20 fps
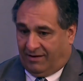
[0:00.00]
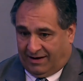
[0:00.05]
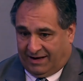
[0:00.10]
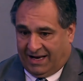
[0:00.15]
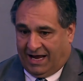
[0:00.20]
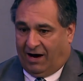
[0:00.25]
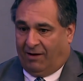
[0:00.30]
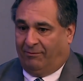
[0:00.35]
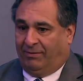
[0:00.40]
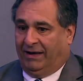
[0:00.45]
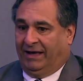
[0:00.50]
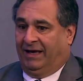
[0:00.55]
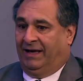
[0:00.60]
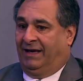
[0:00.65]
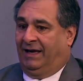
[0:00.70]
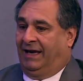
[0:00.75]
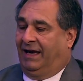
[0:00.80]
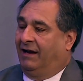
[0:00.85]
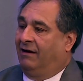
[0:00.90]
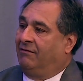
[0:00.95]
Now being
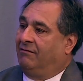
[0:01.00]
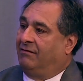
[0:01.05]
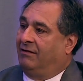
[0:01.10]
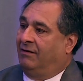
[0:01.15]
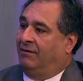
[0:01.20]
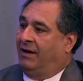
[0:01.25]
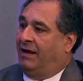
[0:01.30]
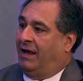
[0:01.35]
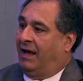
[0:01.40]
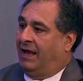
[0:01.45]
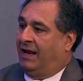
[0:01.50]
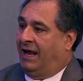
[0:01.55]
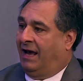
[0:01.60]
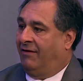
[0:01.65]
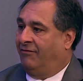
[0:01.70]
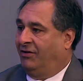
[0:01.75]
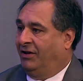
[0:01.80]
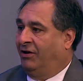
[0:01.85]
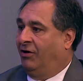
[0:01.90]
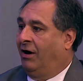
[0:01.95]
here and
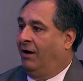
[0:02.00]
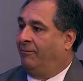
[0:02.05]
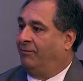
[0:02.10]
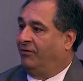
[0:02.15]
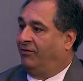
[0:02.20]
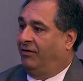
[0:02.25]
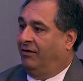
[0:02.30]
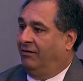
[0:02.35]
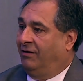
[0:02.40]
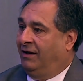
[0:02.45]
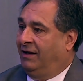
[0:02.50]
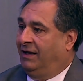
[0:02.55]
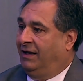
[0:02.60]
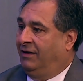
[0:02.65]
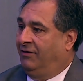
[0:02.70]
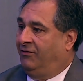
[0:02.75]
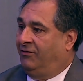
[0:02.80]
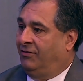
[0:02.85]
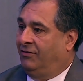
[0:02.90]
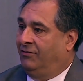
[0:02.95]
having the opportunity
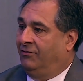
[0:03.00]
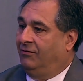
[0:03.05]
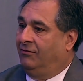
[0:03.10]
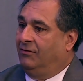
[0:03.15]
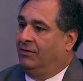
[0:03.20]
to